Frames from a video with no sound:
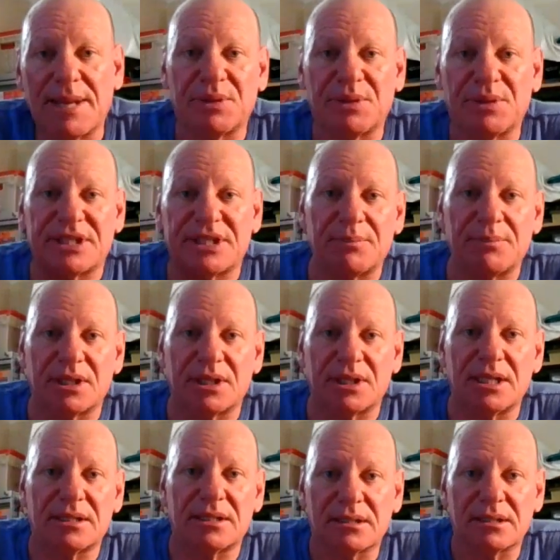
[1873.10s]
Their
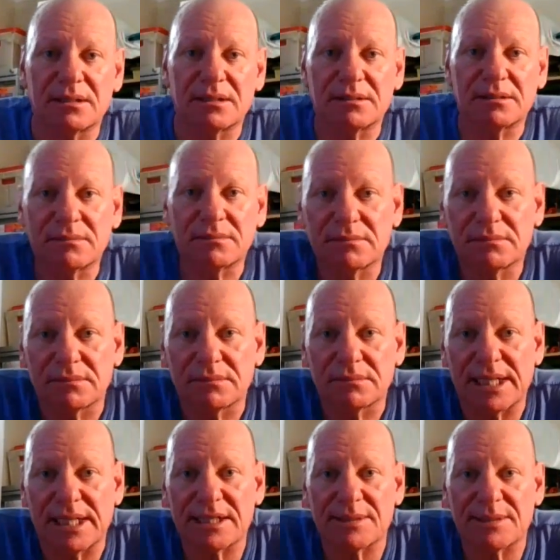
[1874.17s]
presumption is
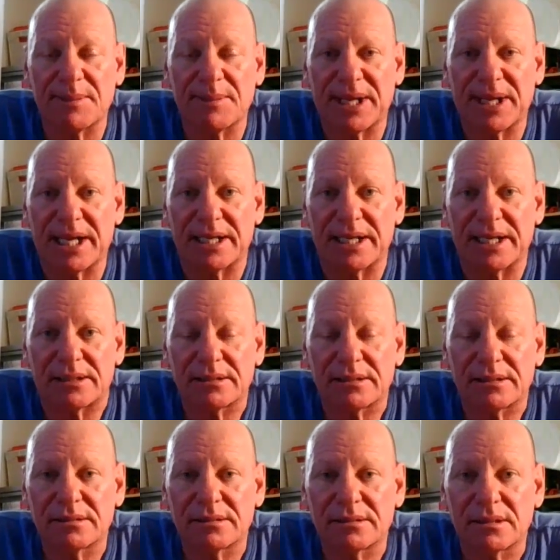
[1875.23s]
it hasn't been paid.
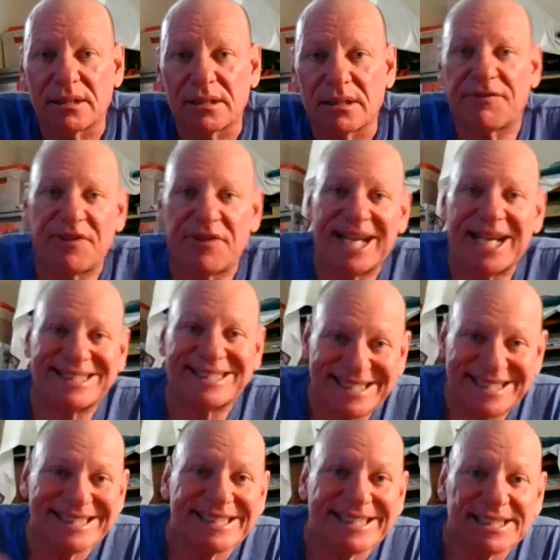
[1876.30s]
The
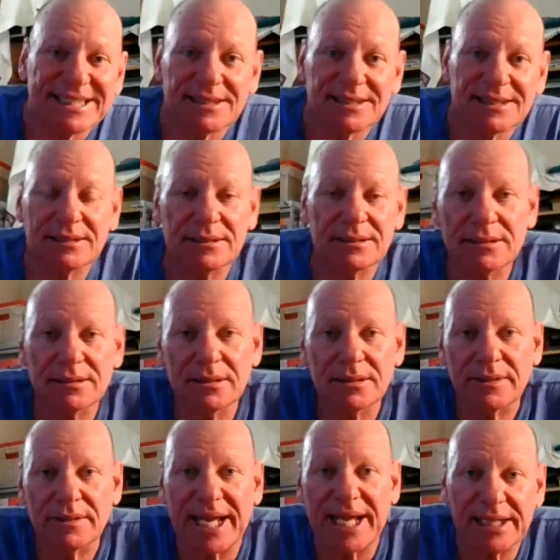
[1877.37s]
fact is
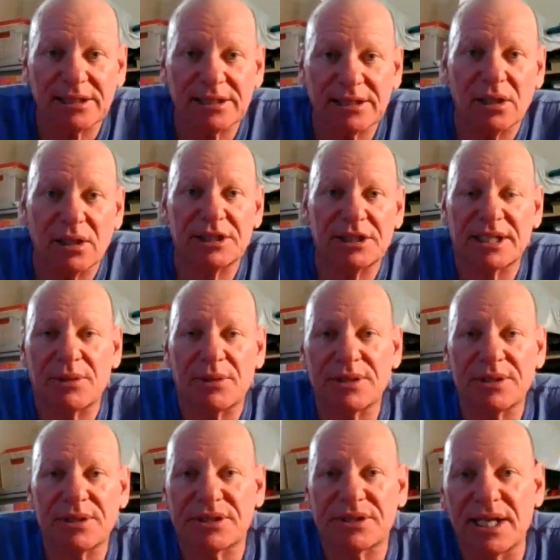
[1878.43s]
they acknowledge
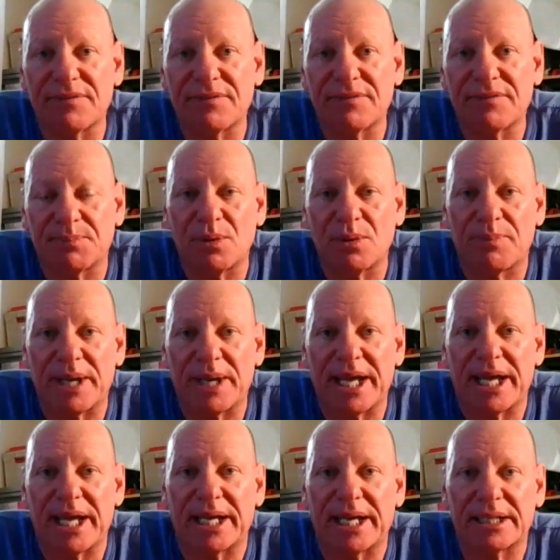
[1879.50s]
they received the bill
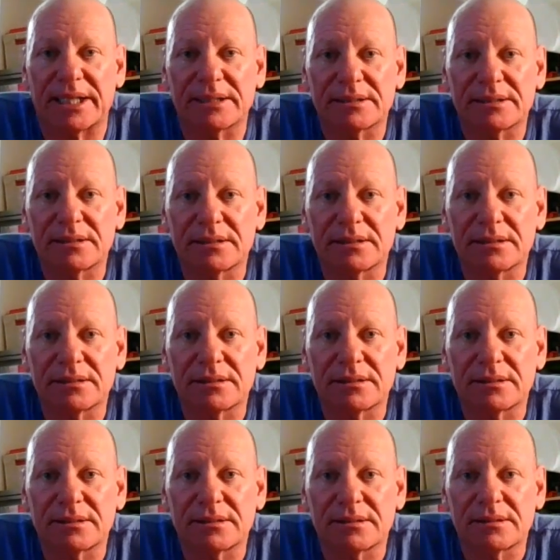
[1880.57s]
back
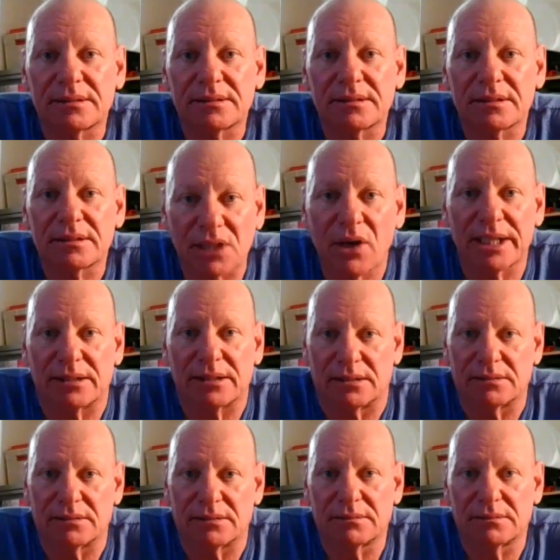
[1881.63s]
signed
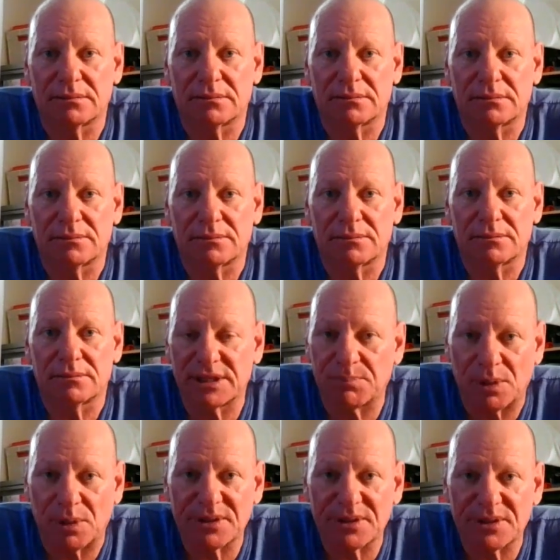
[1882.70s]
with the
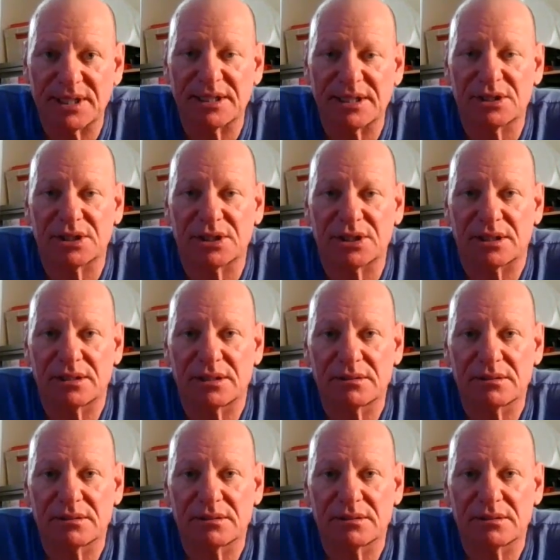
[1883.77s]
proper signature.